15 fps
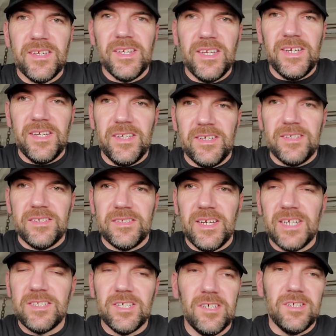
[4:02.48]
And
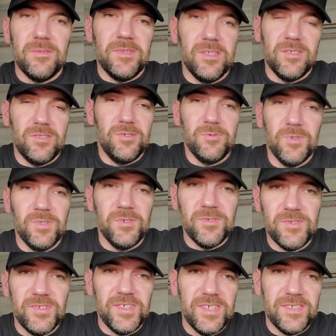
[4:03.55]
I tell you, the two of
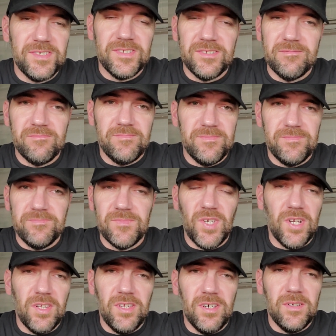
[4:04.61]
those things,
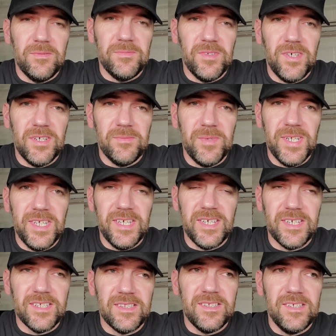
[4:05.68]
not a lot of money. I
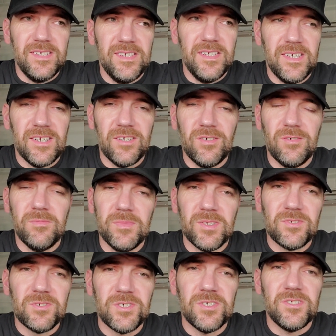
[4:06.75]
got the Anco mill
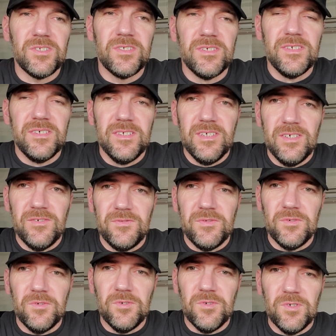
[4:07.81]
drill
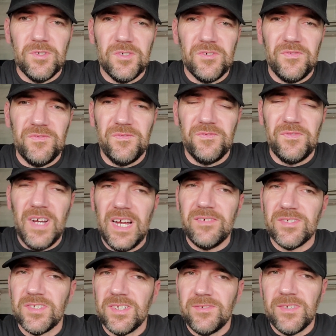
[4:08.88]
for $500
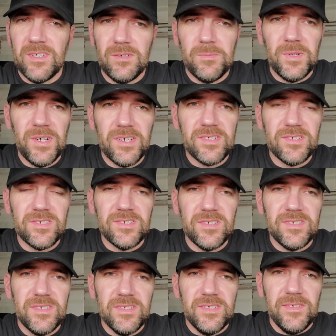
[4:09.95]
or $700,
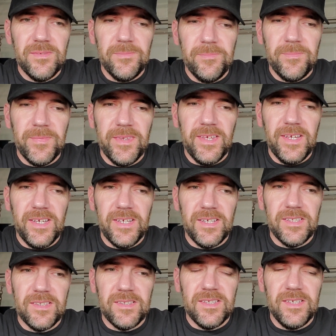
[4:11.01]

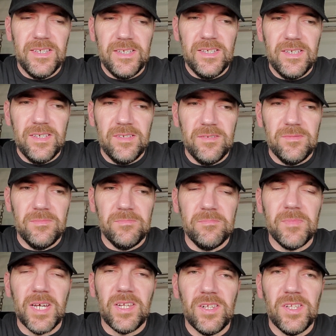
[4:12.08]
and the
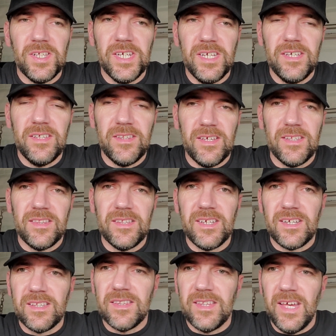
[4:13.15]
metal lathe, I
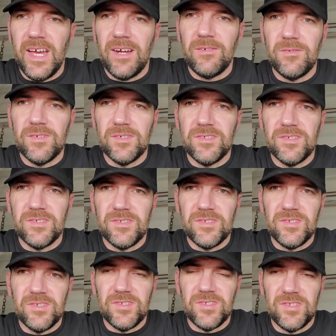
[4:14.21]
think that
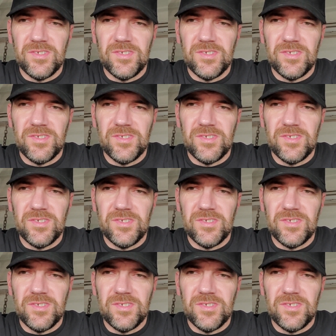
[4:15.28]
was